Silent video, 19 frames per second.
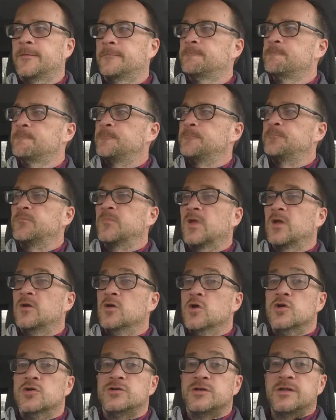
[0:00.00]

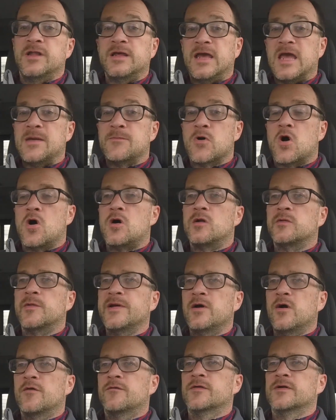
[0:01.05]
And then they came all the
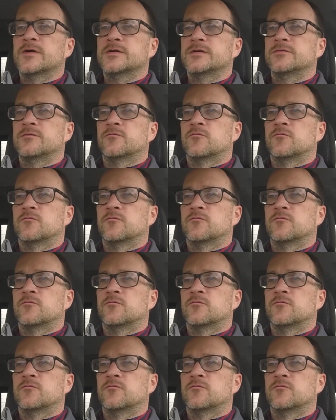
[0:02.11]
way over,